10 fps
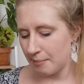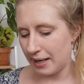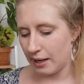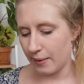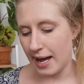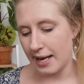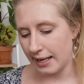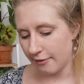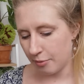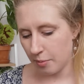But anyway, I
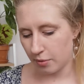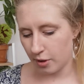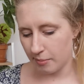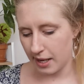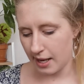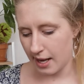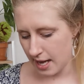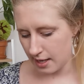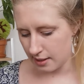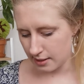love Peperomia,
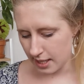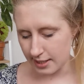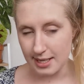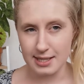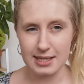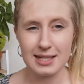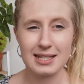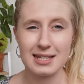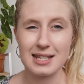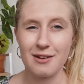and as I said,
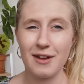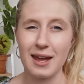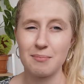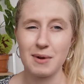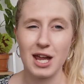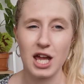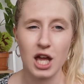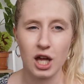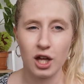since I've had my